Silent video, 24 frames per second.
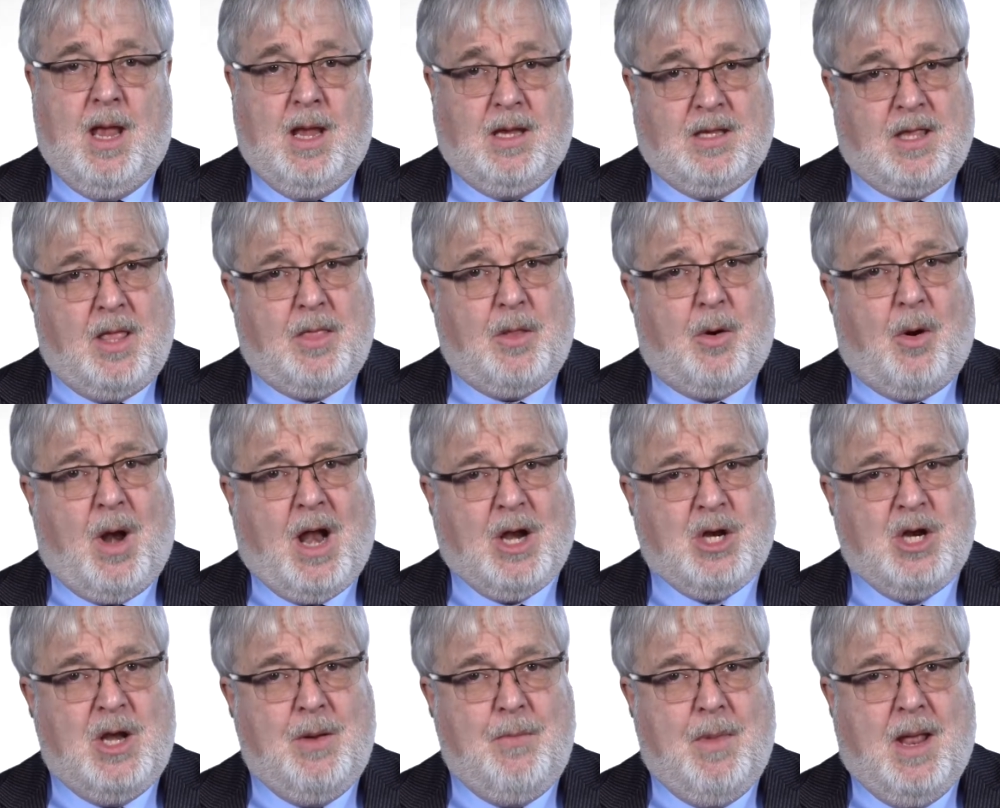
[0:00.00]
is that there are
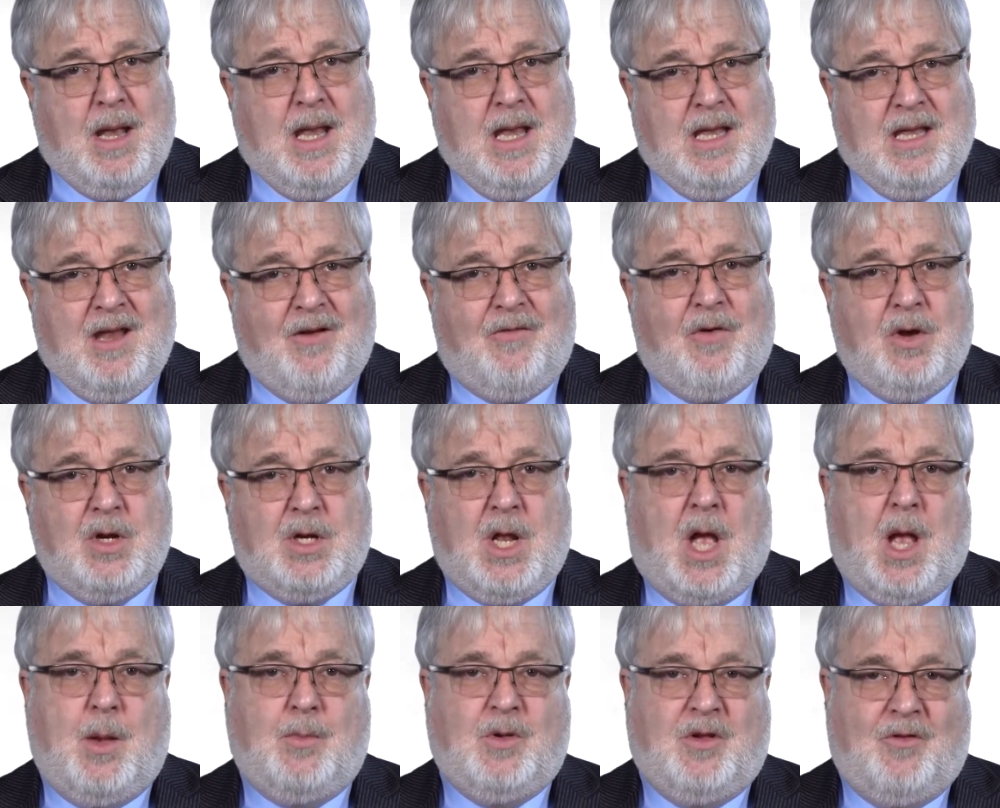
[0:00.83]
actually many
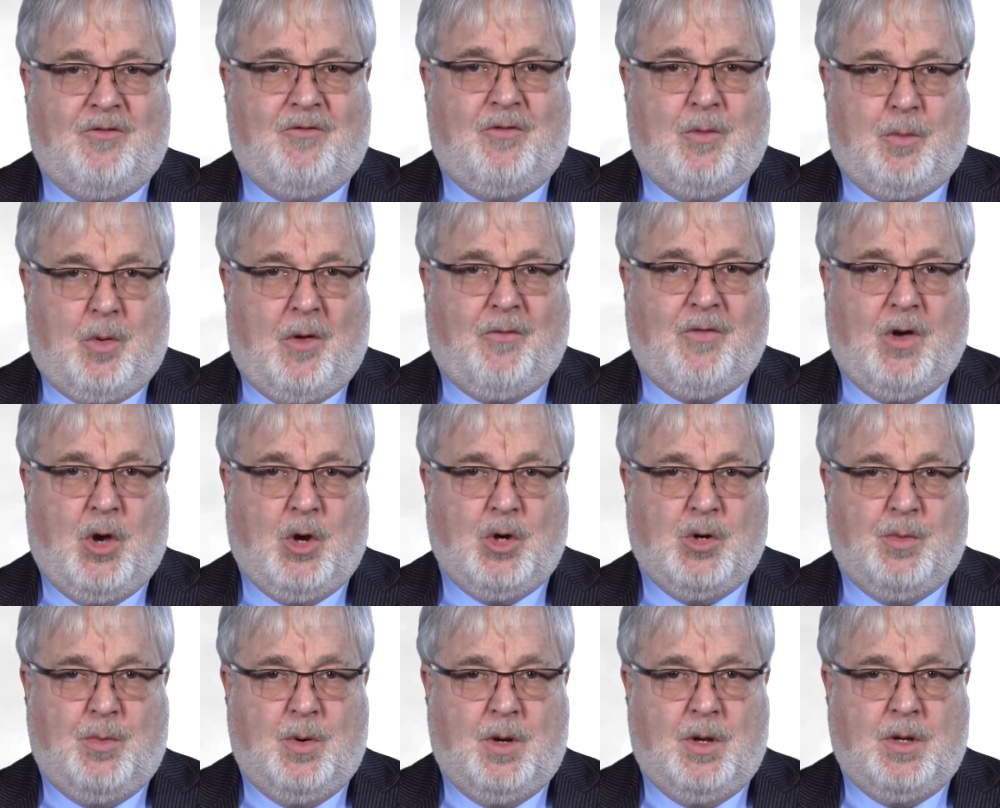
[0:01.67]
different types of for-profit
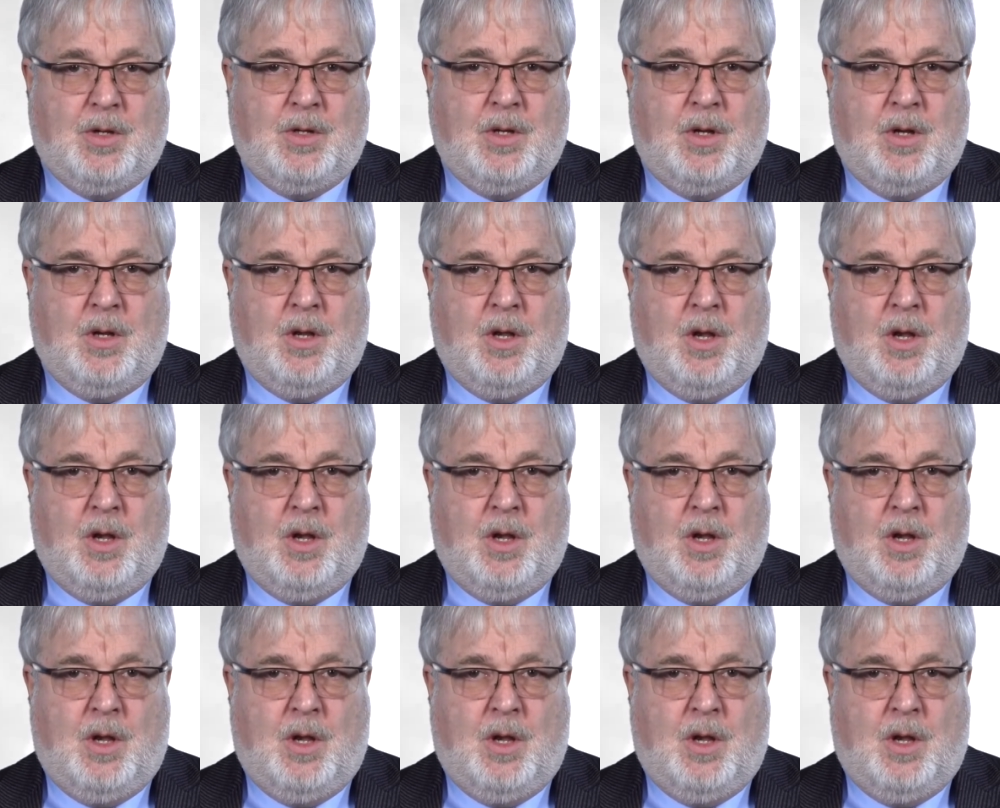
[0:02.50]
entrepreneurs.